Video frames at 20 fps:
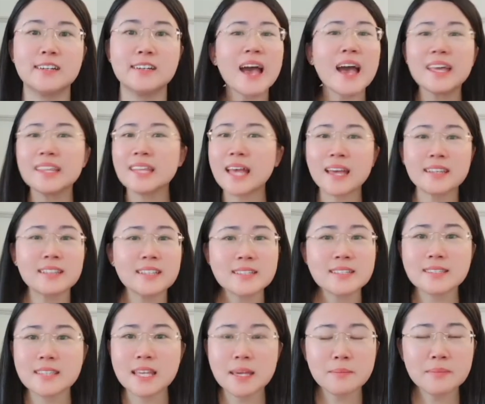and at the
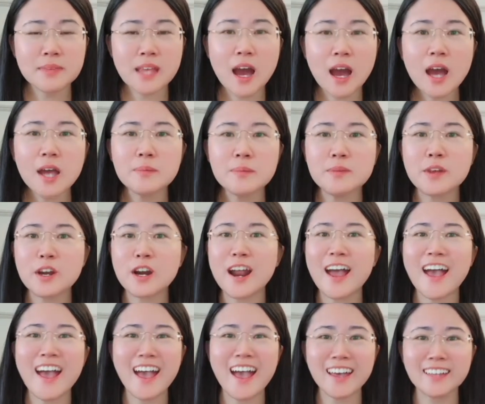same time, there are
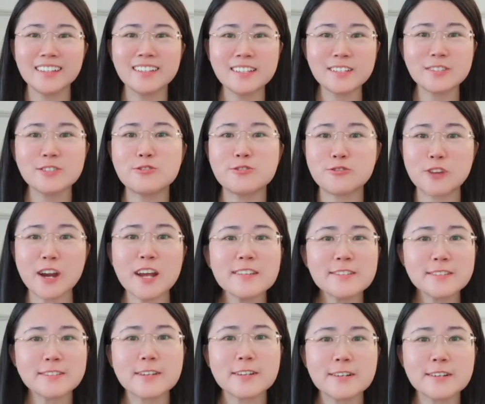added
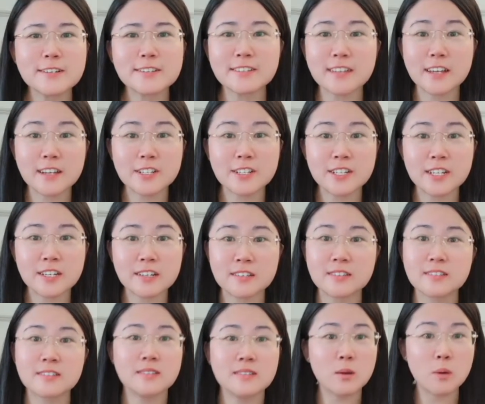stressors such
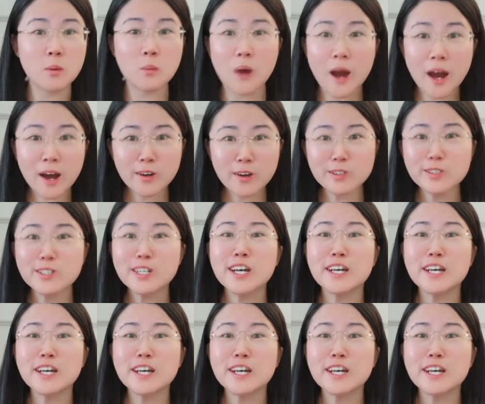as, well,